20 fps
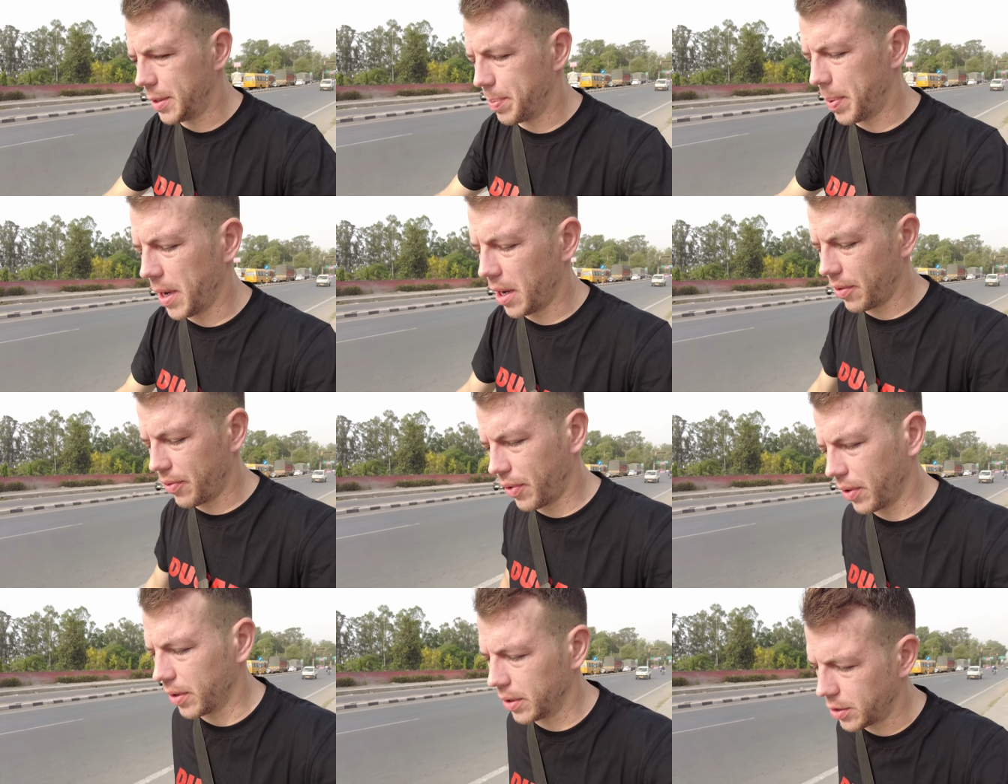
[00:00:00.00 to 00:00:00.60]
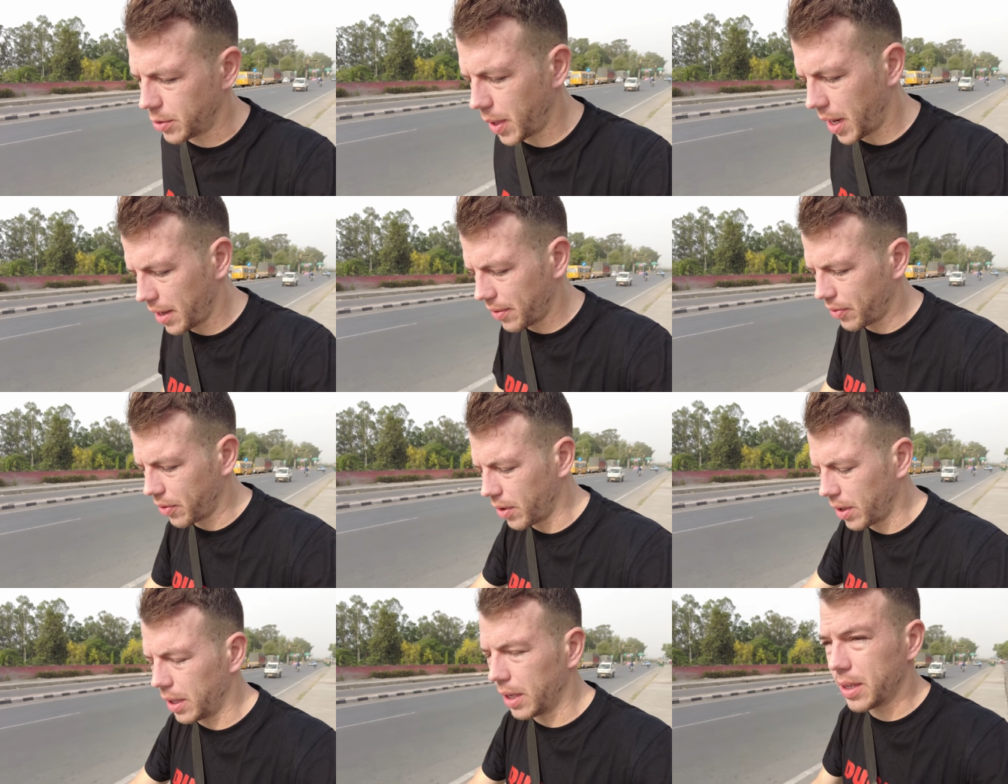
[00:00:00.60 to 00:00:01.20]
it's better for the
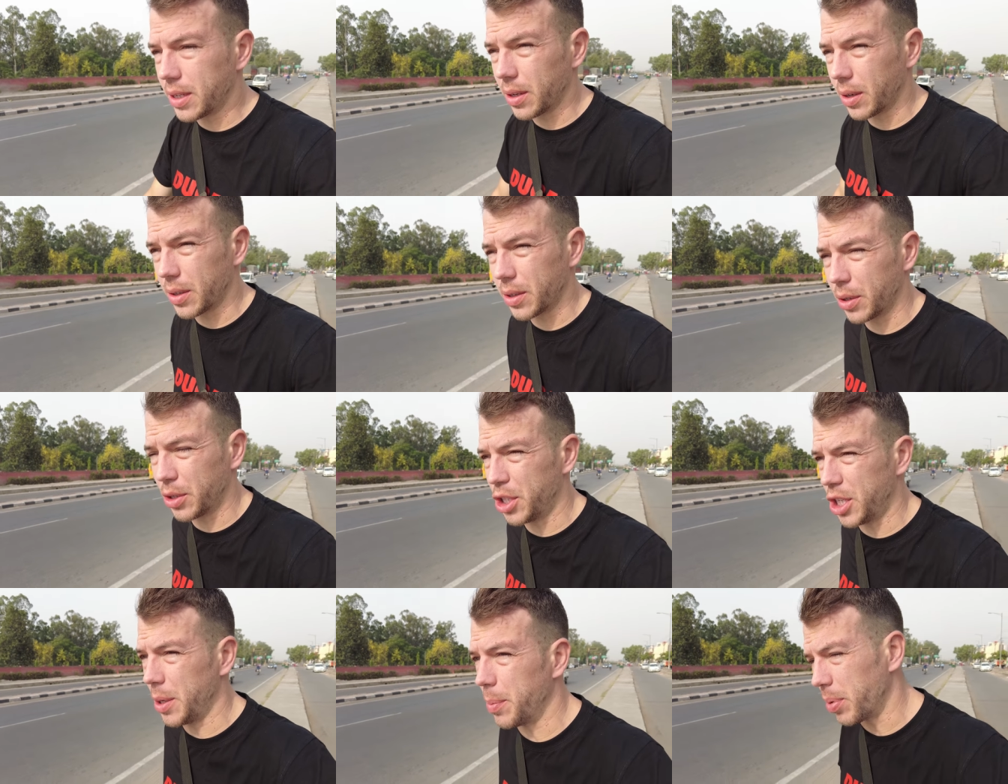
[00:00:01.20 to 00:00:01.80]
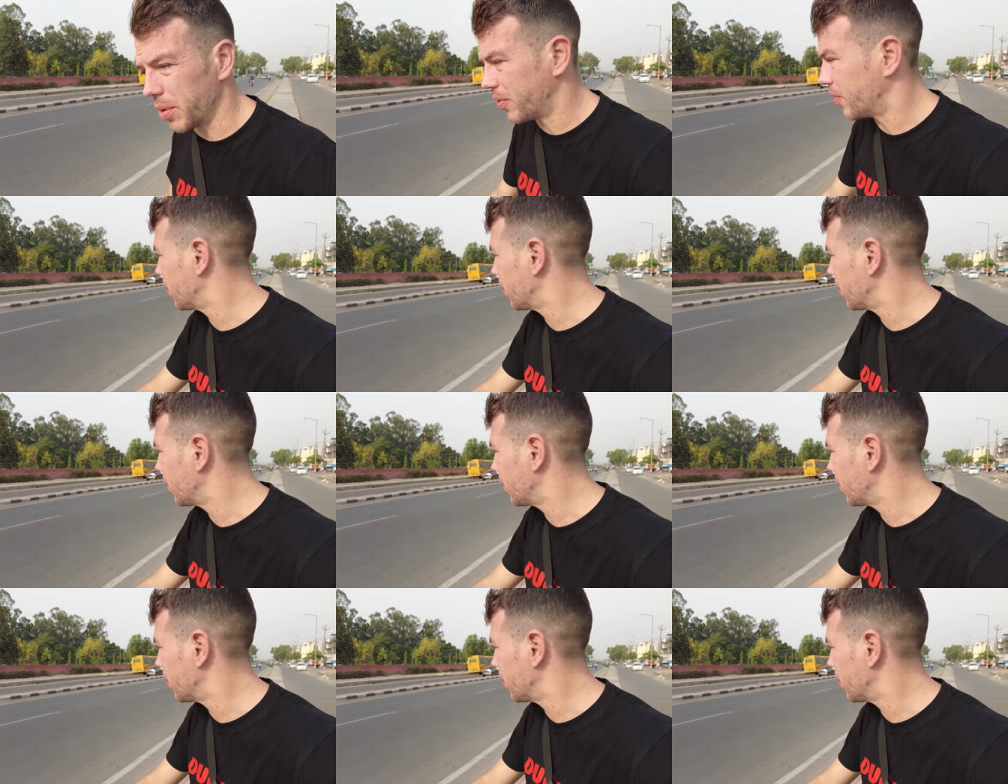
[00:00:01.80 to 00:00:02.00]
driver and it's also cheaper